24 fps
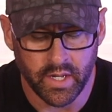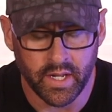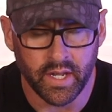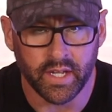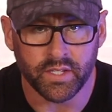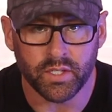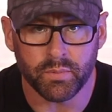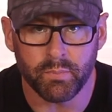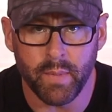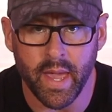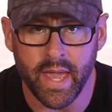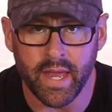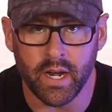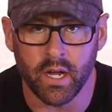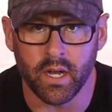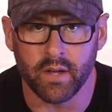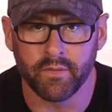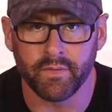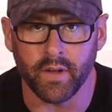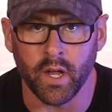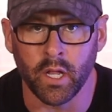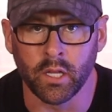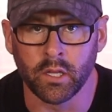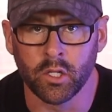It's made
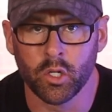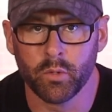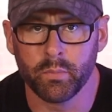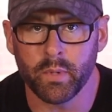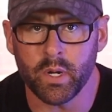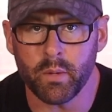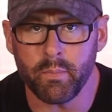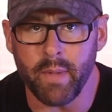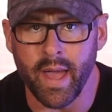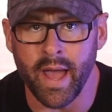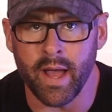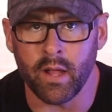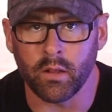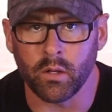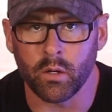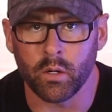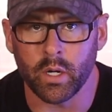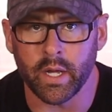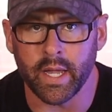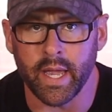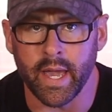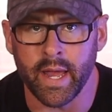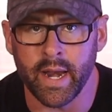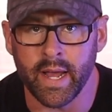of aluminum
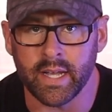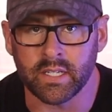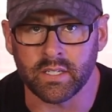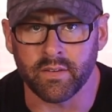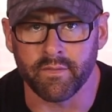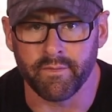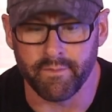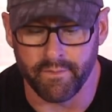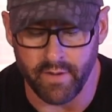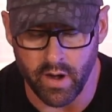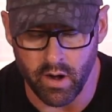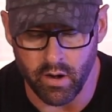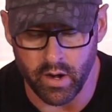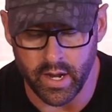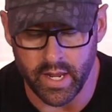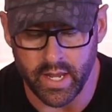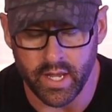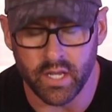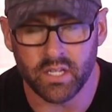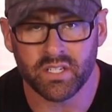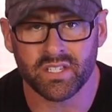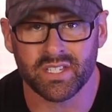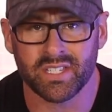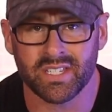alloy and has a
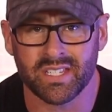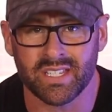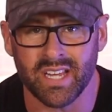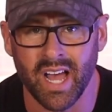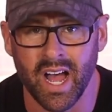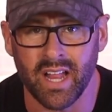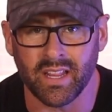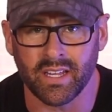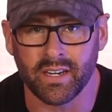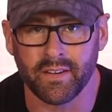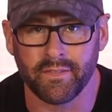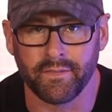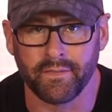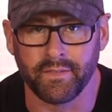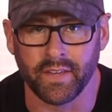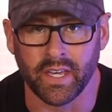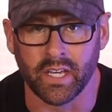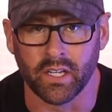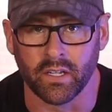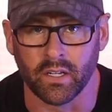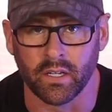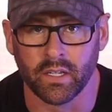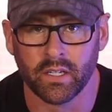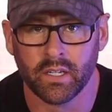very solid
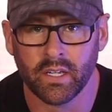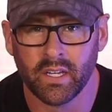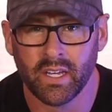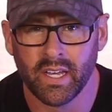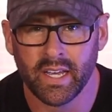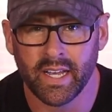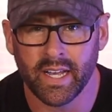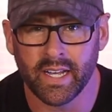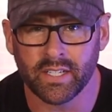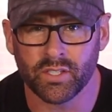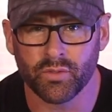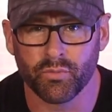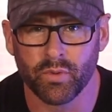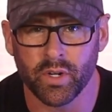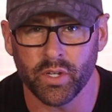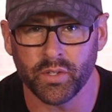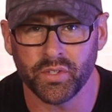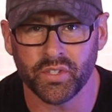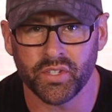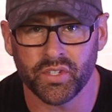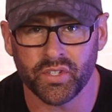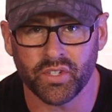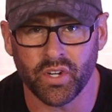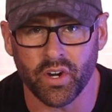feel. It's real
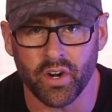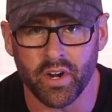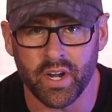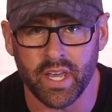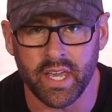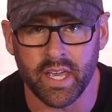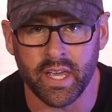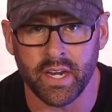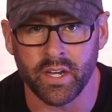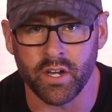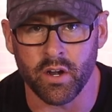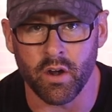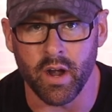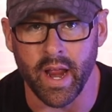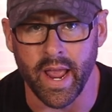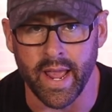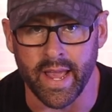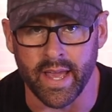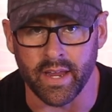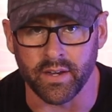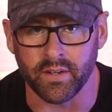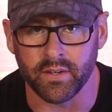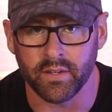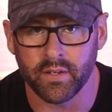sturdy in your
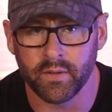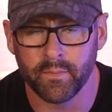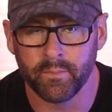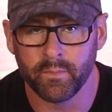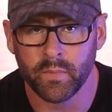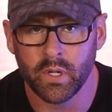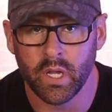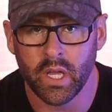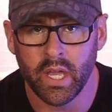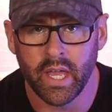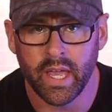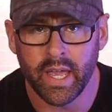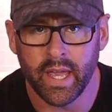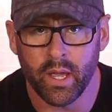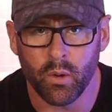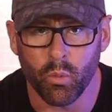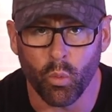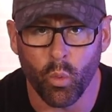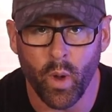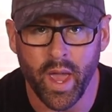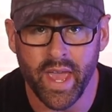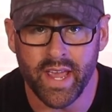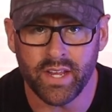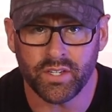hand. It
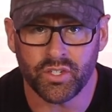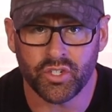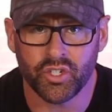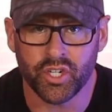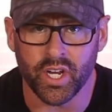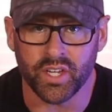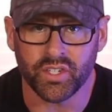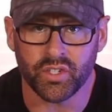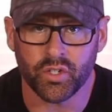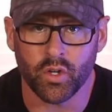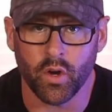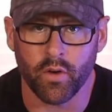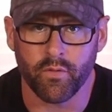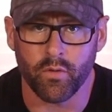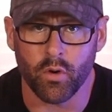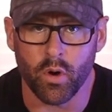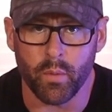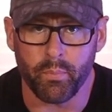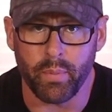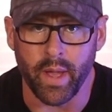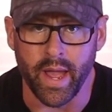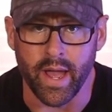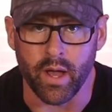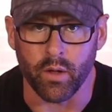weighs just over
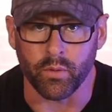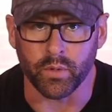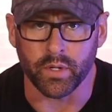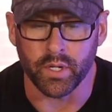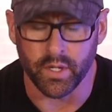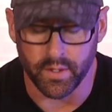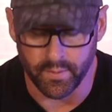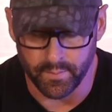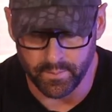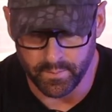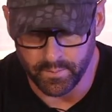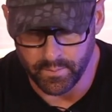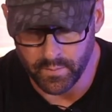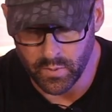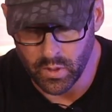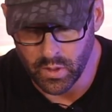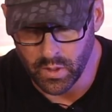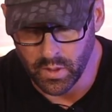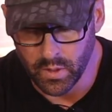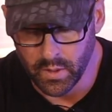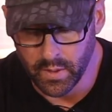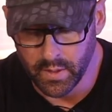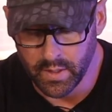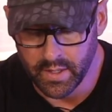a pound.
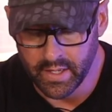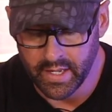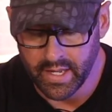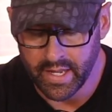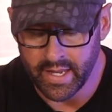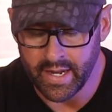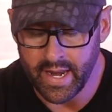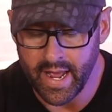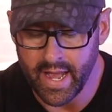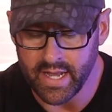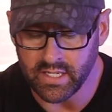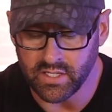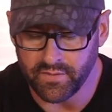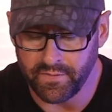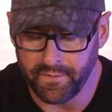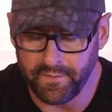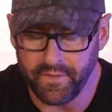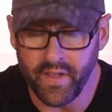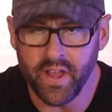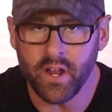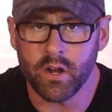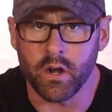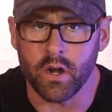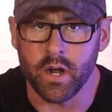It has
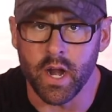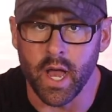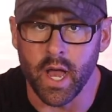finger